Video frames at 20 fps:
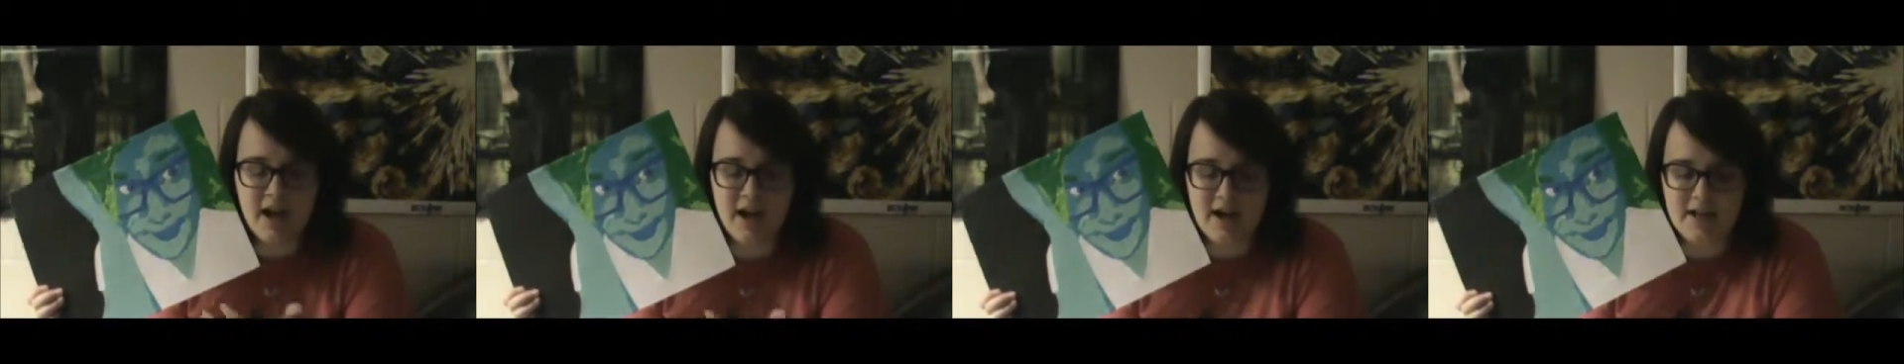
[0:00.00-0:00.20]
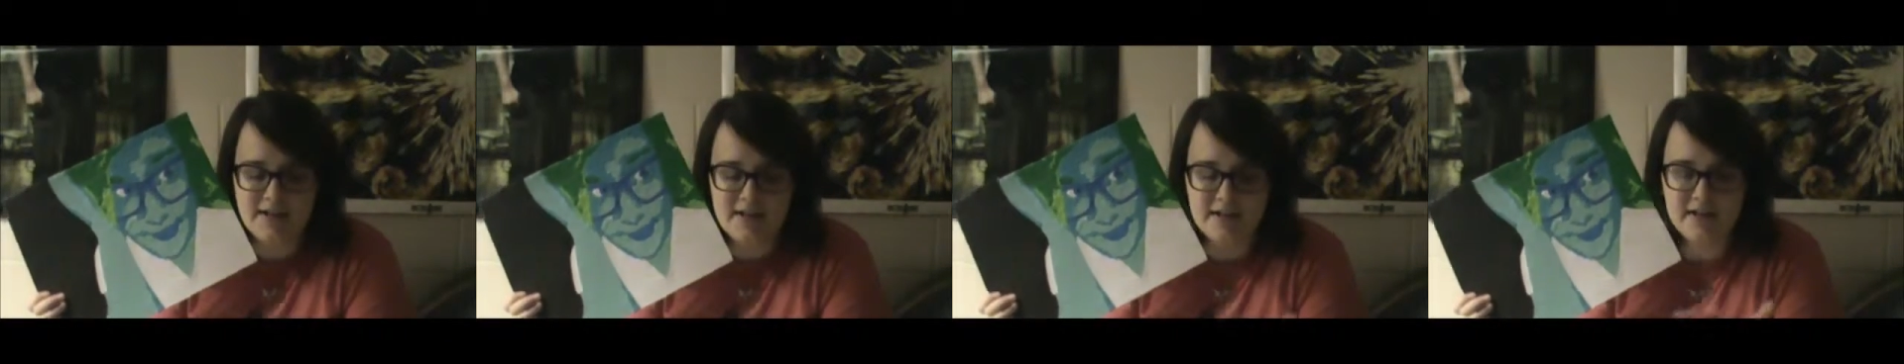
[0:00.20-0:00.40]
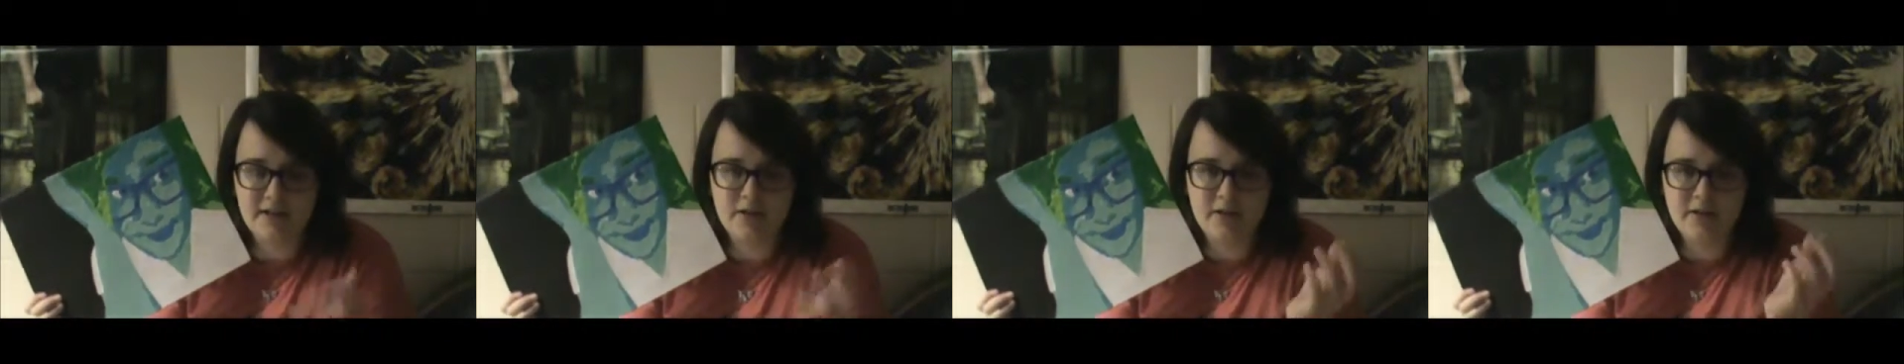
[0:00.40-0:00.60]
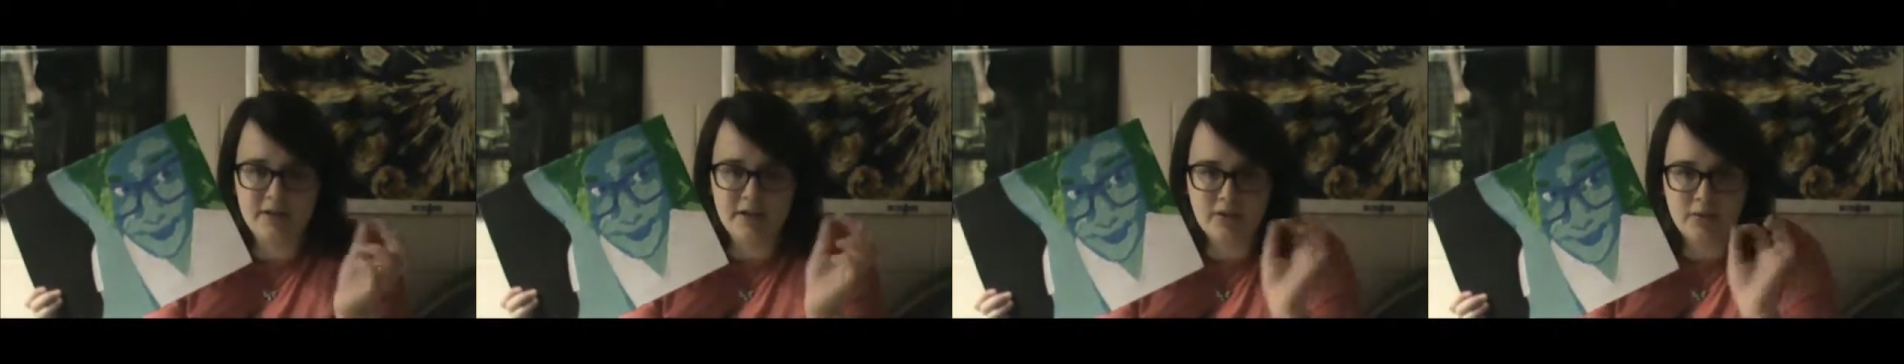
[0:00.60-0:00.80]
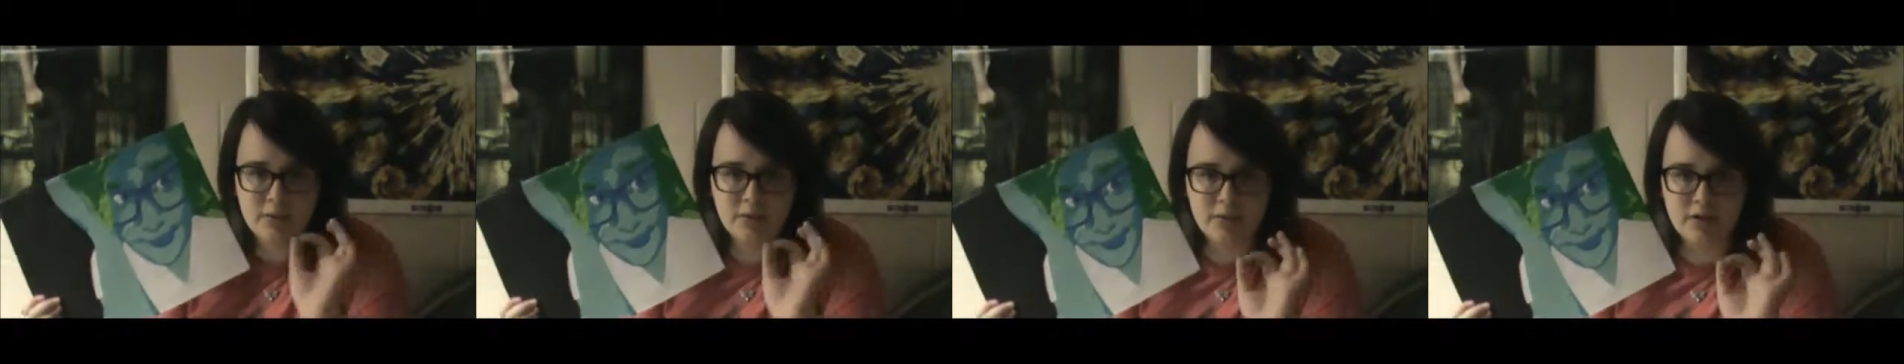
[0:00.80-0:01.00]
I did
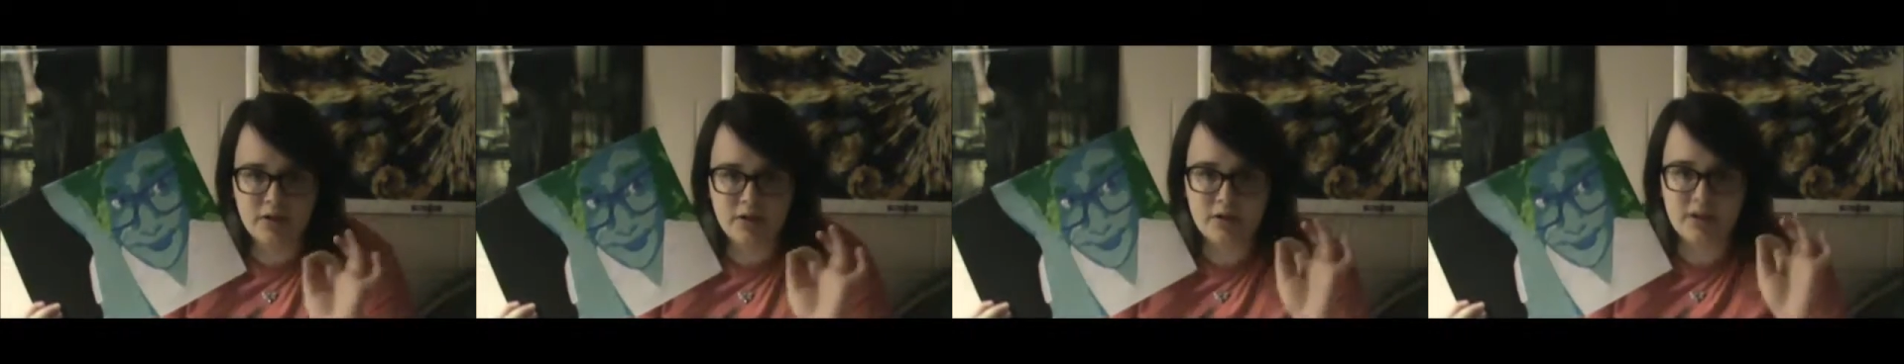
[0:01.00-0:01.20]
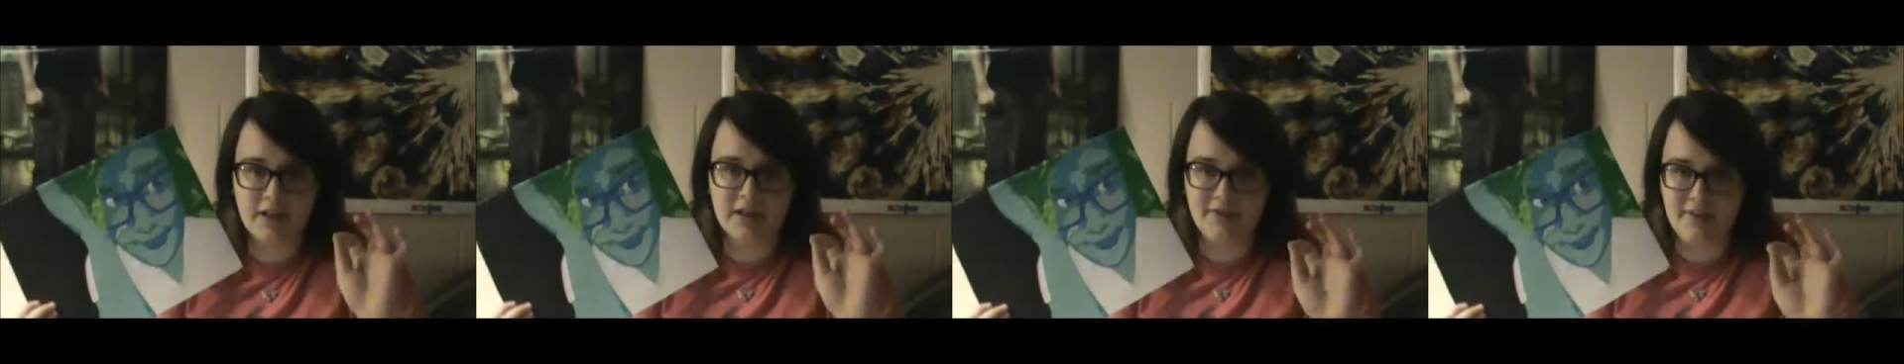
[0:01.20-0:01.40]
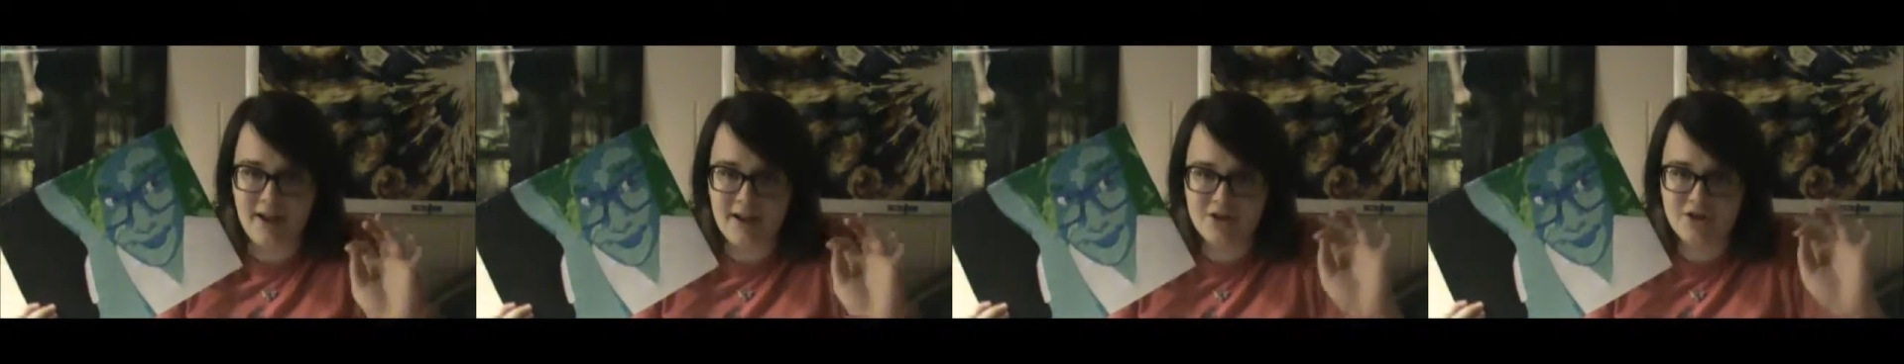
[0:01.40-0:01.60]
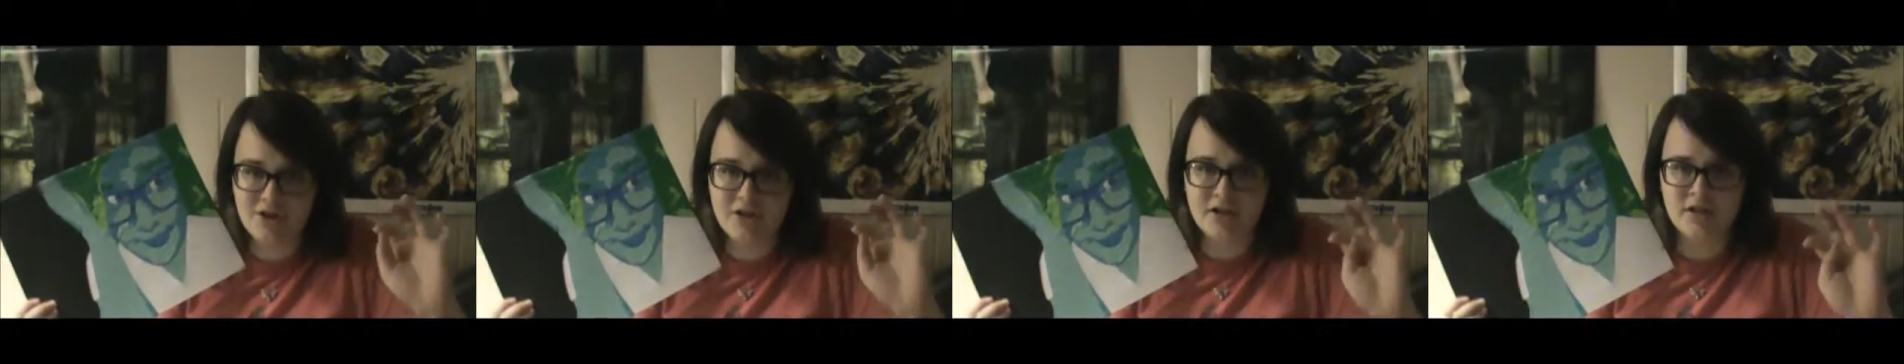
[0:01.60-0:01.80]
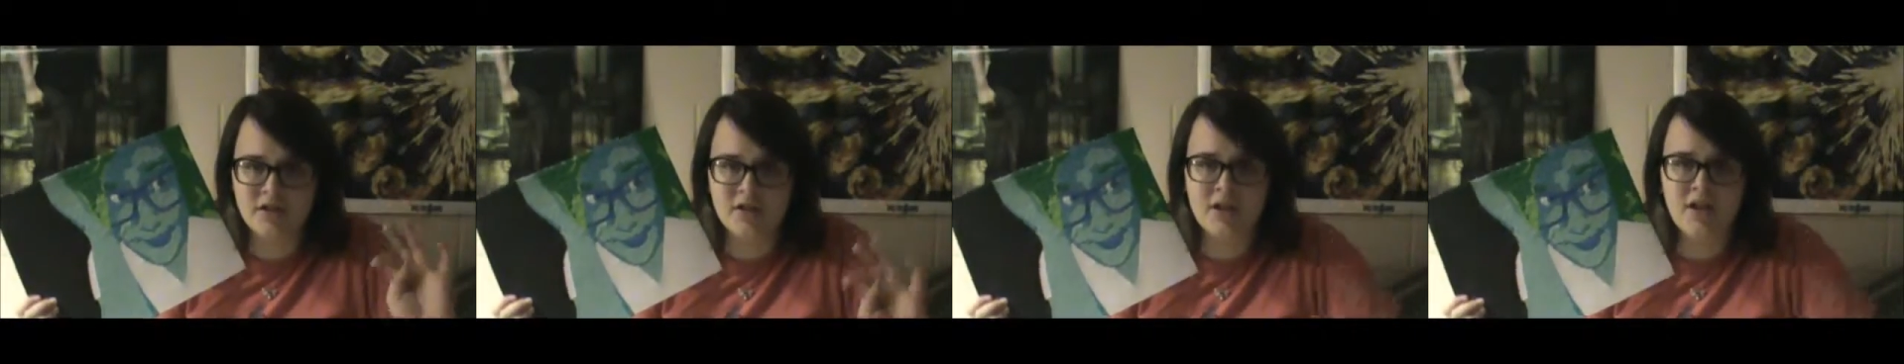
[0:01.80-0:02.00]
in an orderly
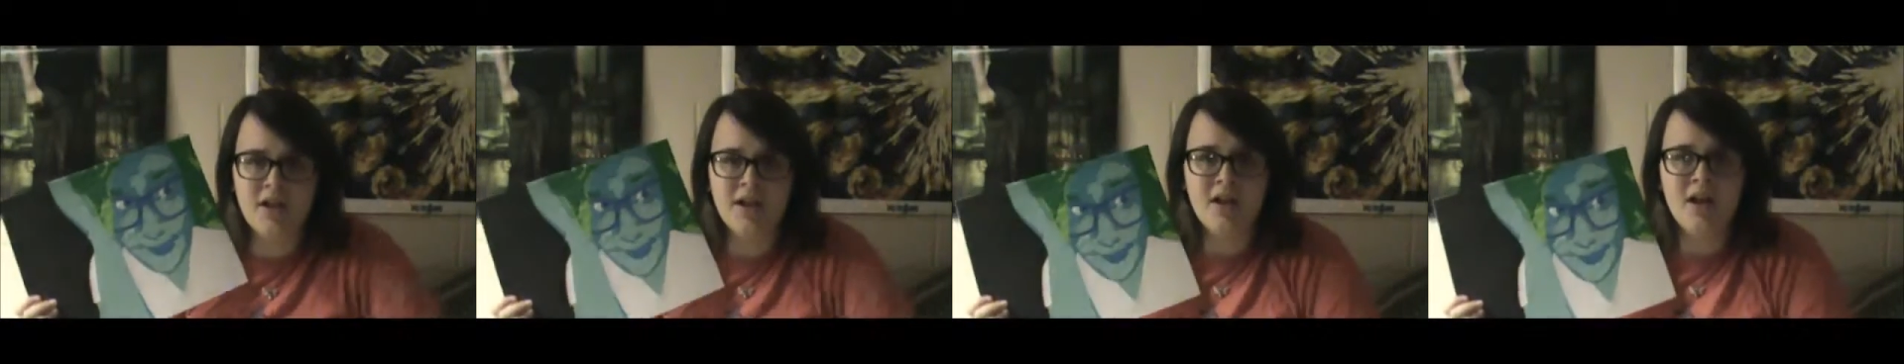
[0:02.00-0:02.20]
fashion,